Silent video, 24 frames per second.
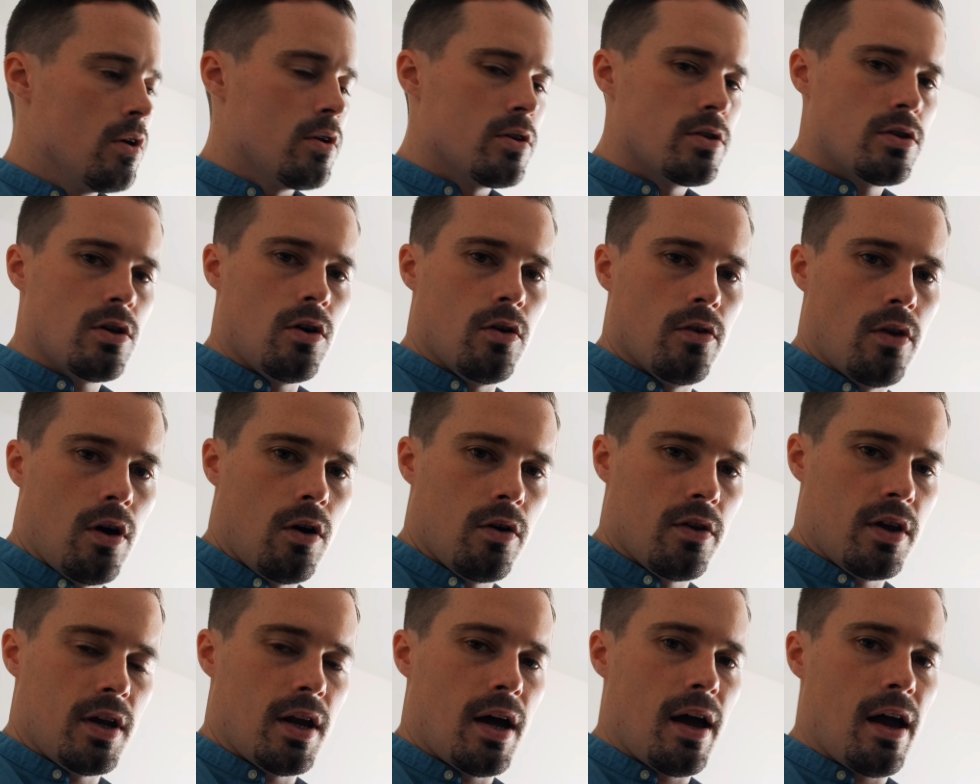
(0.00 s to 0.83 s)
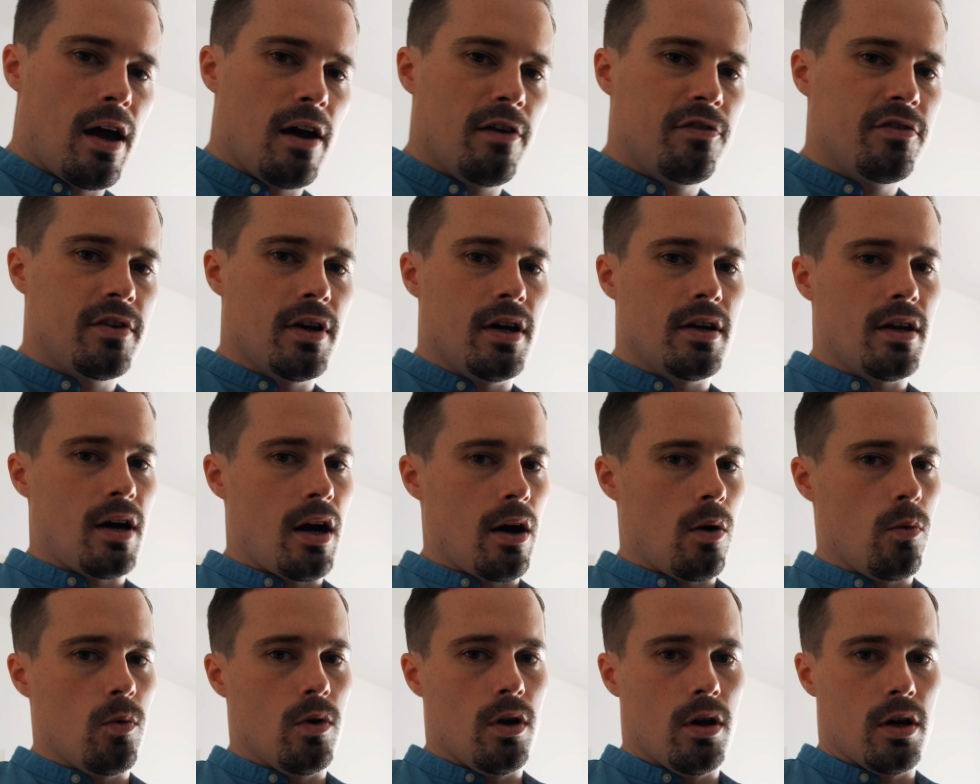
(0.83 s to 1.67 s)
So now that I have that,
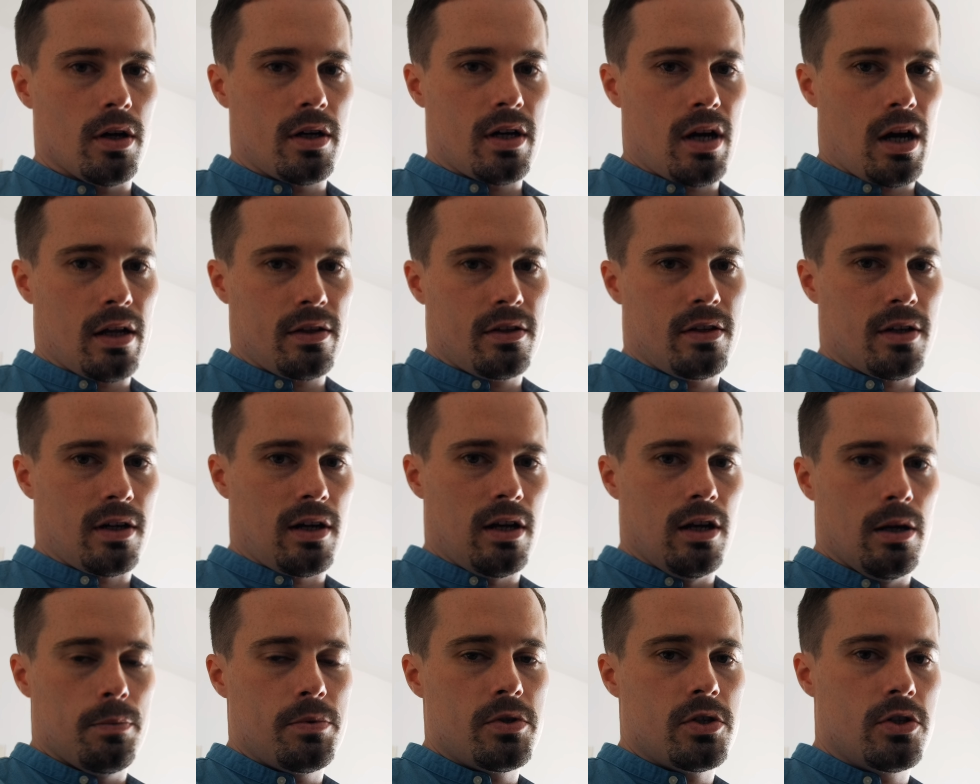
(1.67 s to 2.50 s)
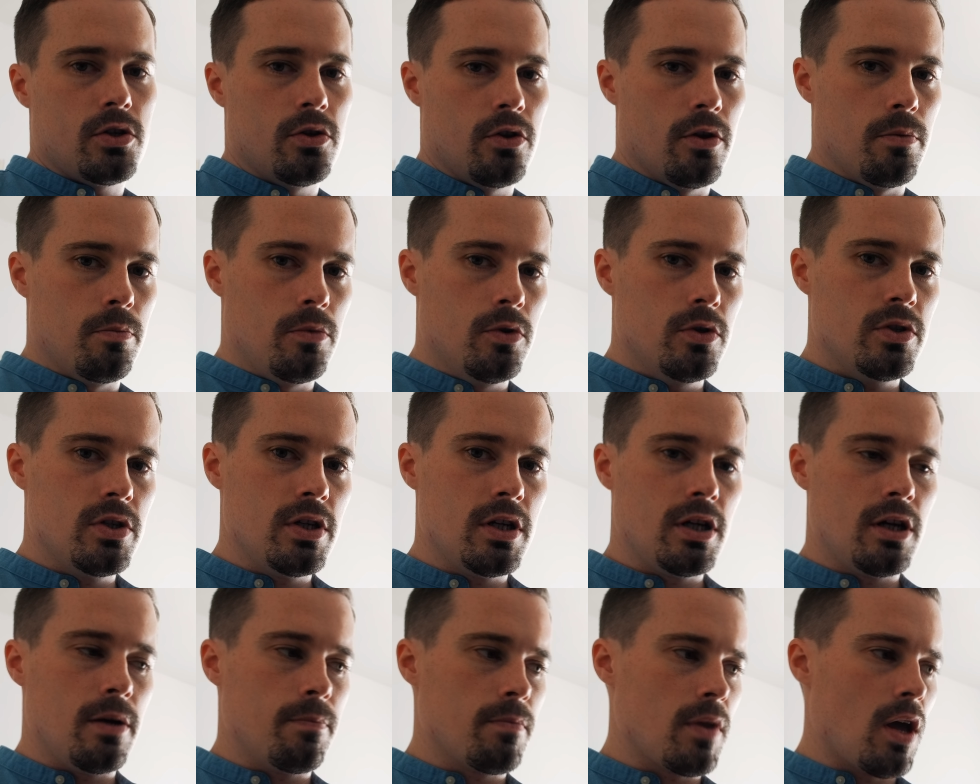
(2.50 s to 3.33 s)
I will cut the clips to the
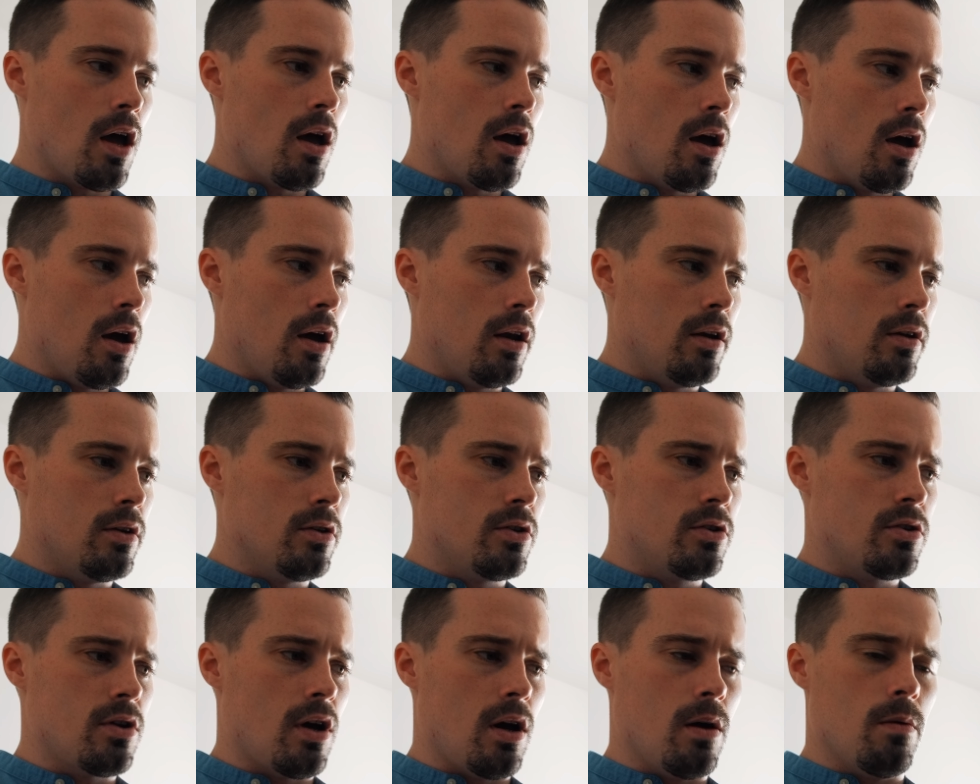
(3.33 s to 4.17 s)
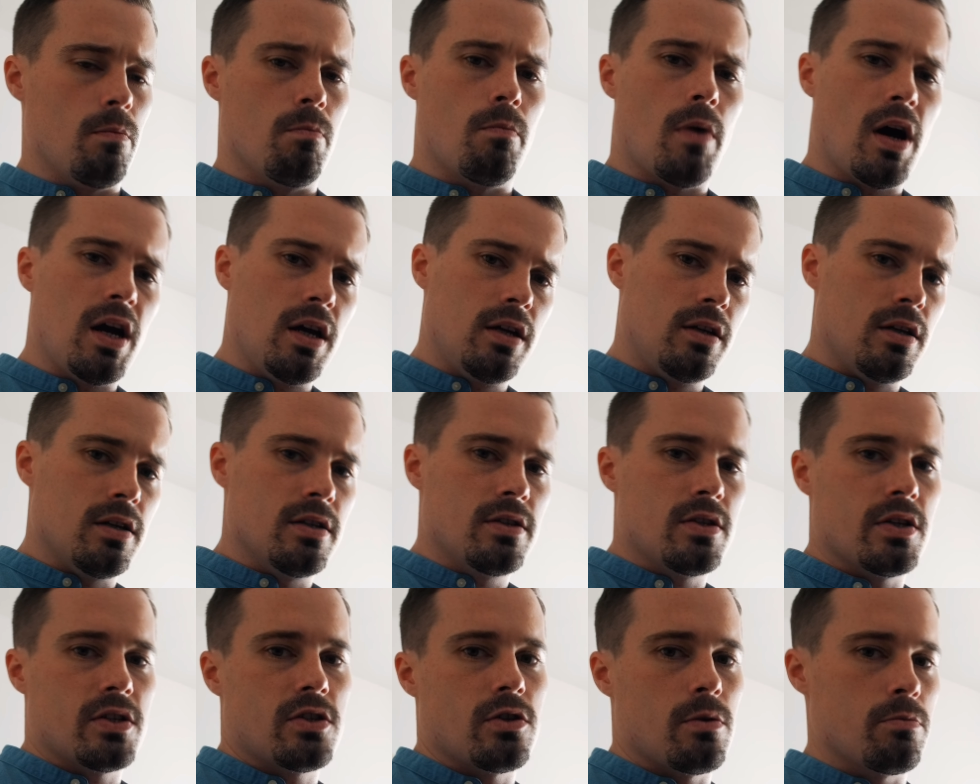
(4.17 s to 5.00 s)
music, and I might
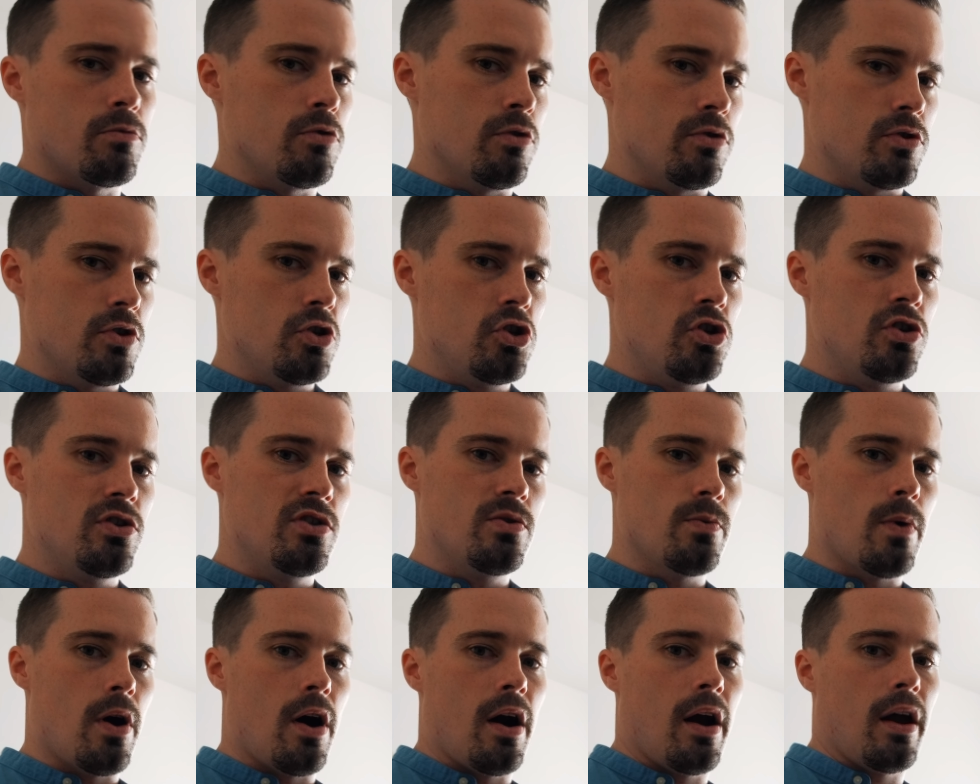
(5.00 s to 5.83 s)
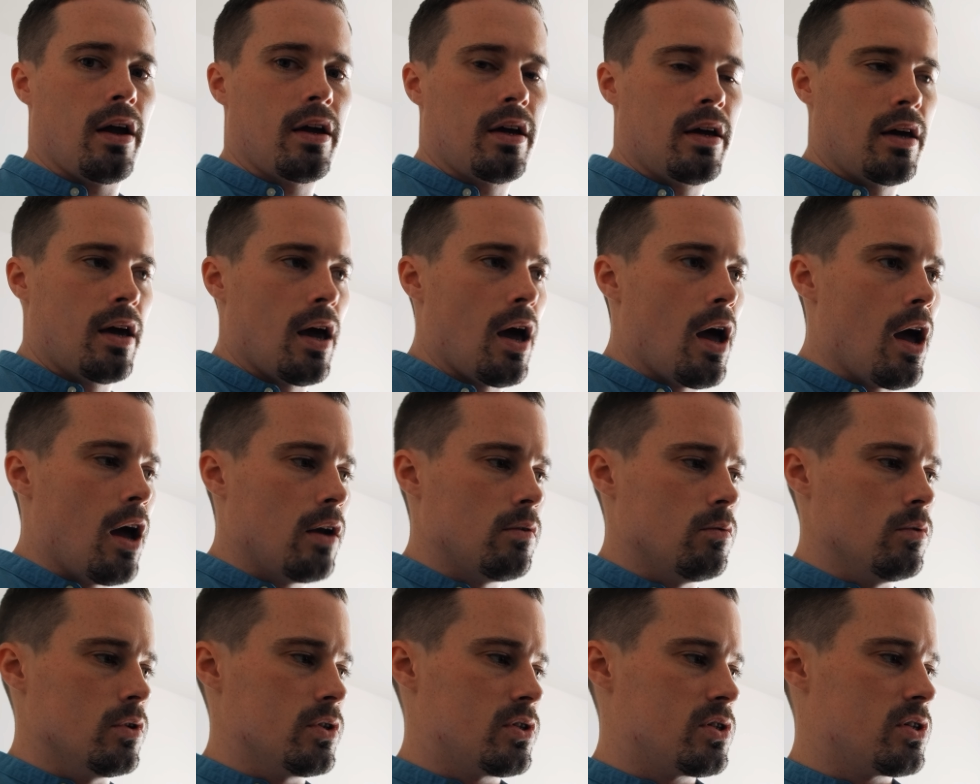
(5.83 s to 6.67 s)
insert some transitions where I
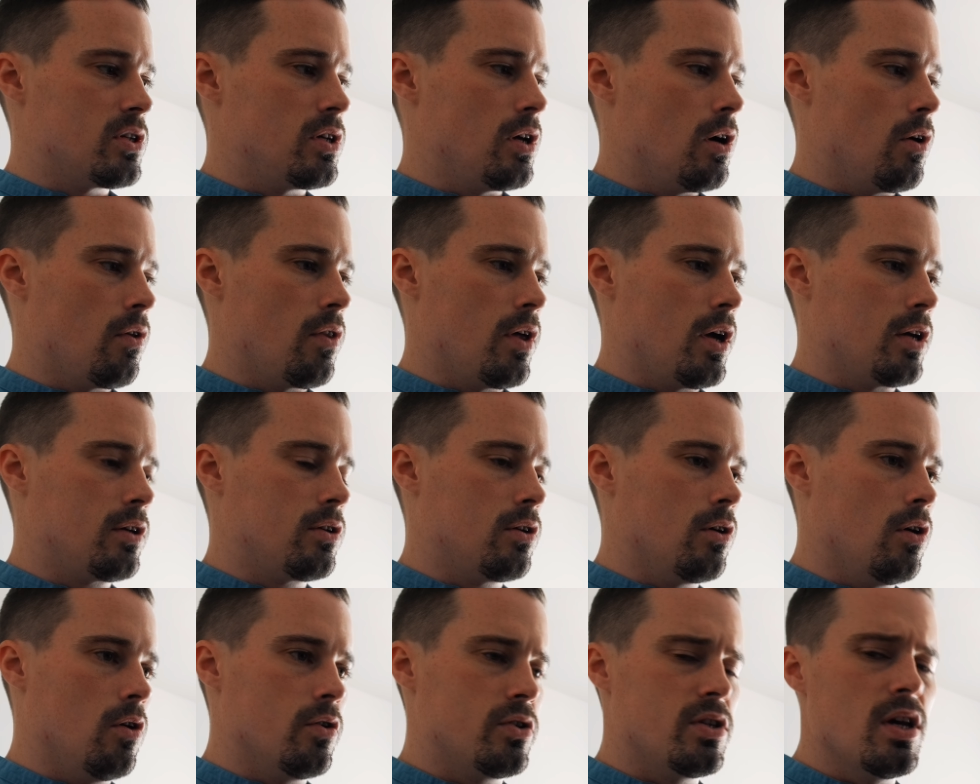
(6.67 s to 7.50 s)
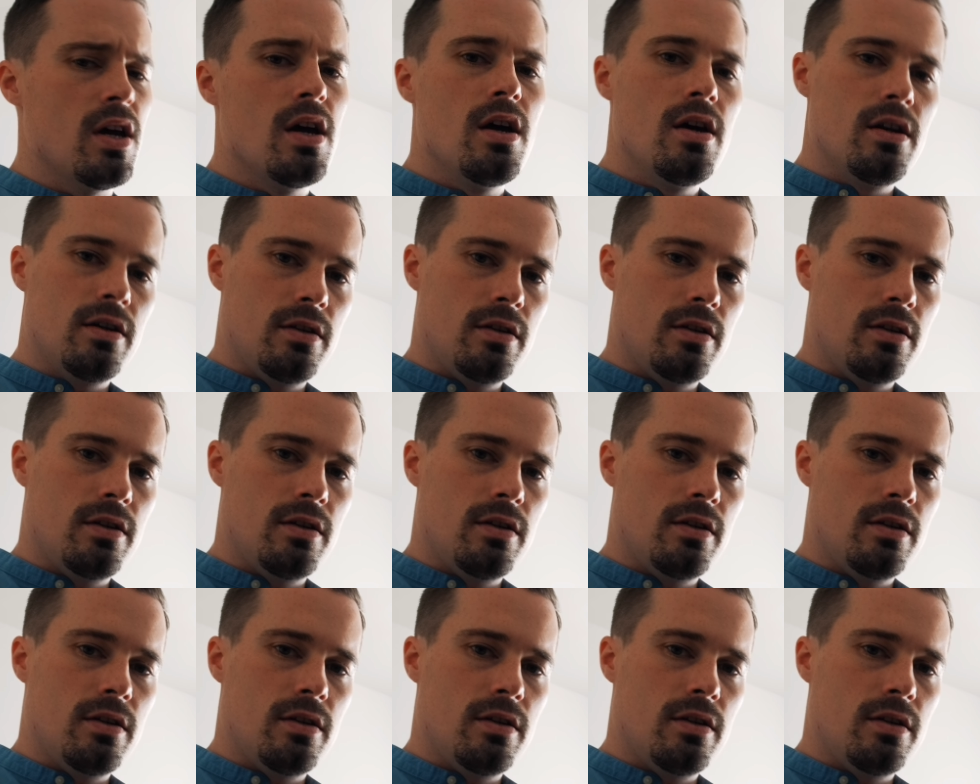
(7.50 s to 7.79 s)
can. We'll see how that goes.